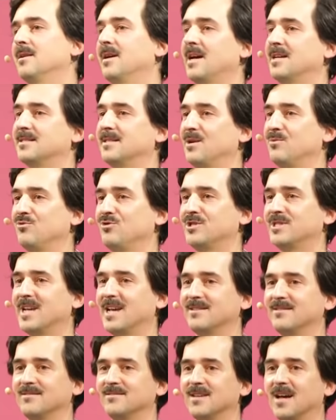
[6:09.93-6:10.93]
as they would say
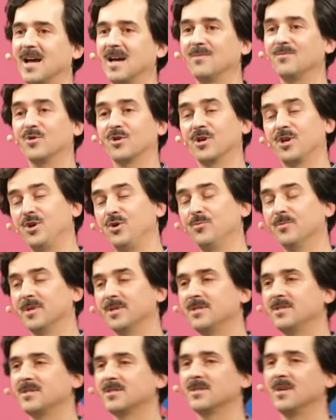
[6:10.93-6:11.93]
at the time, or
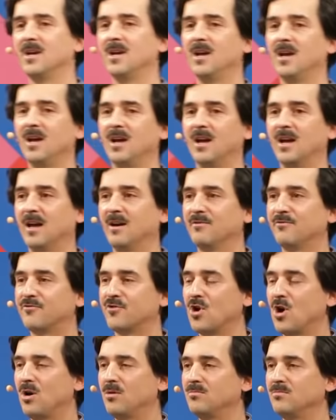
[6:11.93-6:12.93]
humans,
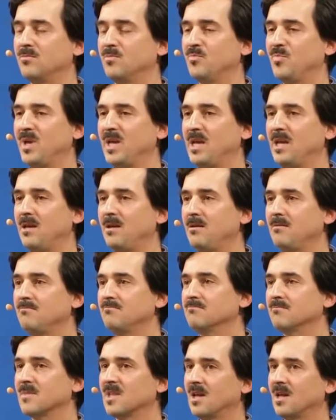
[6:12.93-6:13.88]
from being